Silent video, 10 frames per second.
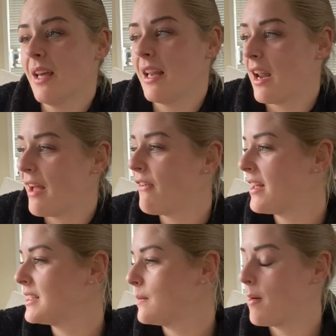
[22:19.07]
and life
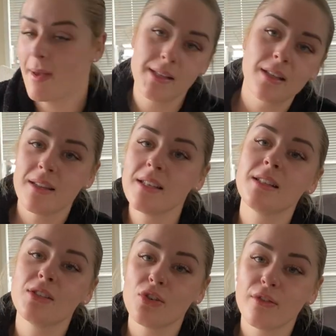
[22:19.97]
has some amazing things
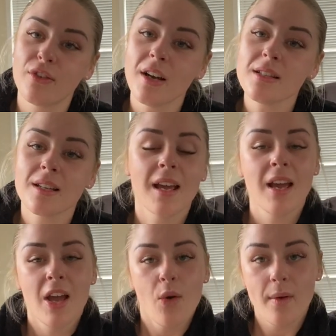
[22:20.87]
in store for us.
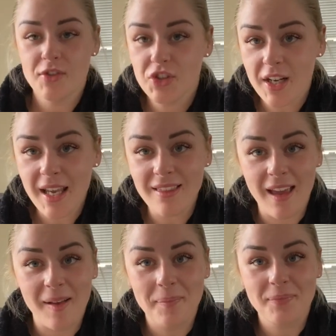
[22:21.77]
We've just got to get
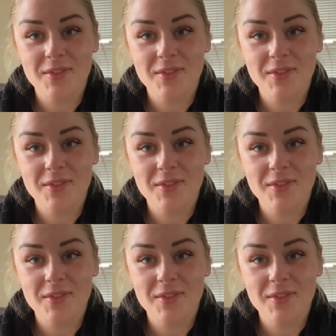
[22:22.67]
there.